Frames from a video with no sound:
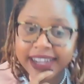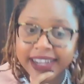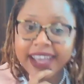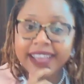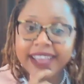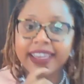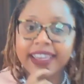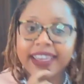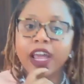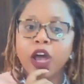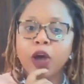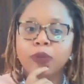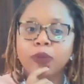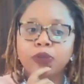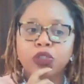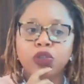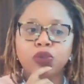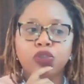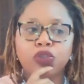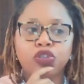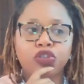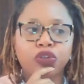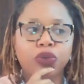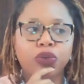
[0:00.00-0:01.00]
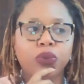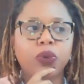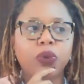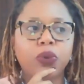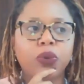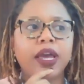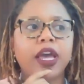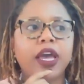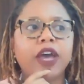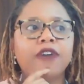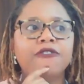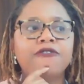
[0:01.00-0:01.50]
that helps you to
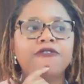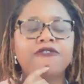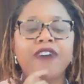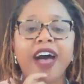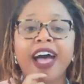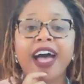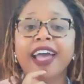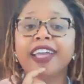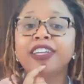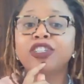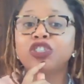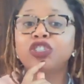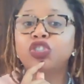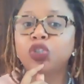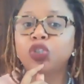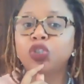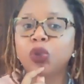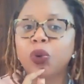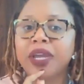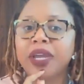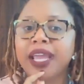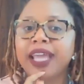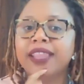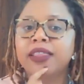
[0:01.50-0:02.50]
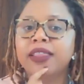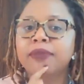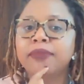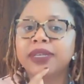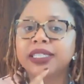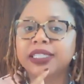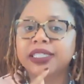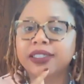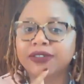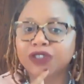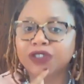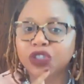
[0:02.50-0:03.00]
find joy in the
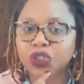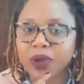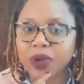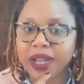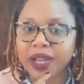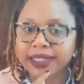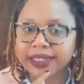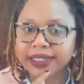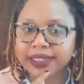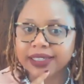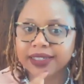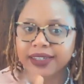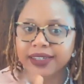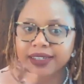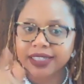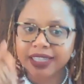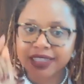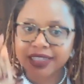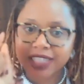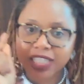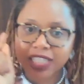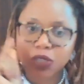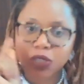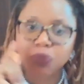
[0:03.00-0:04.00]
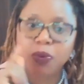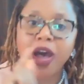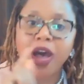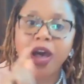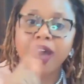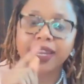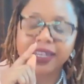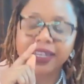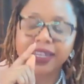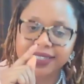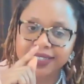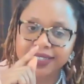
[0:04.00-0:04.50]
midst of stress, to
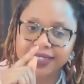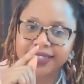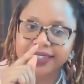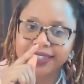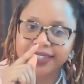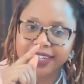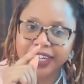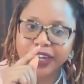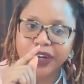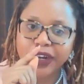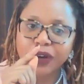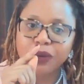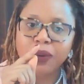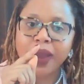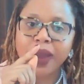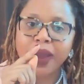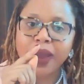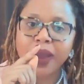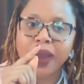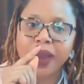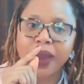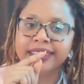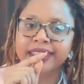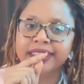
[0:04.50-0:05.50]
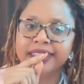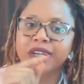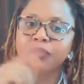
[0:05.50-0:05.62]
spot it, right?